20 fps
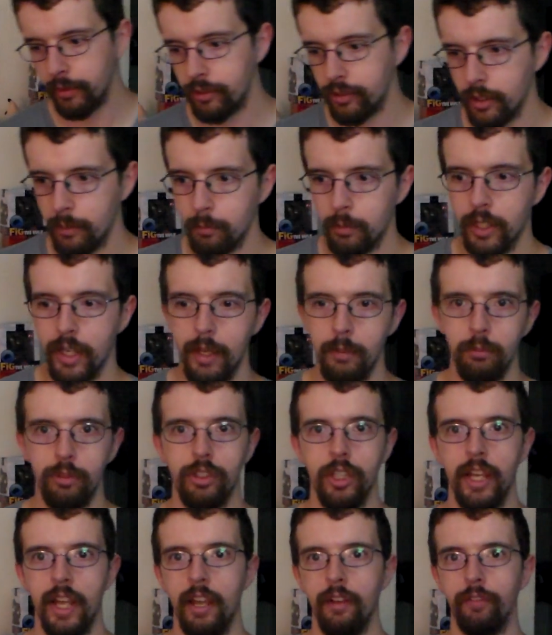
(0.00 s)

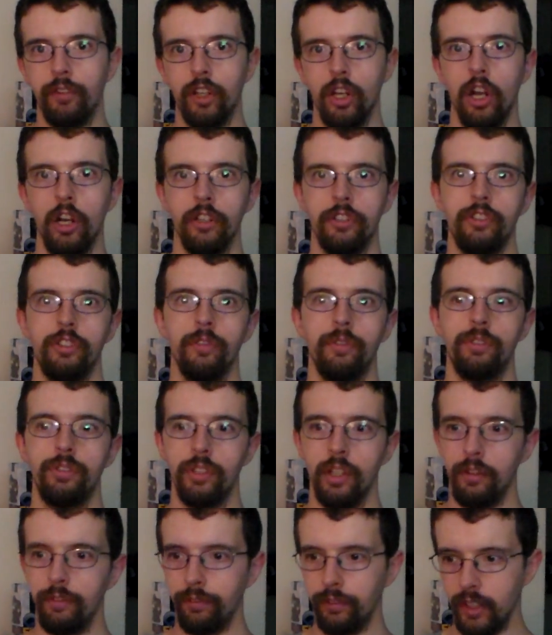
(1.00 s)
sometimes they have carts of
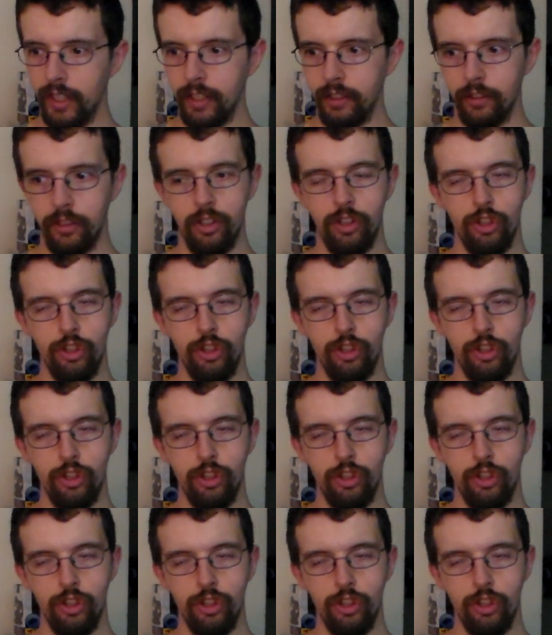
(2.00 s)
stuff they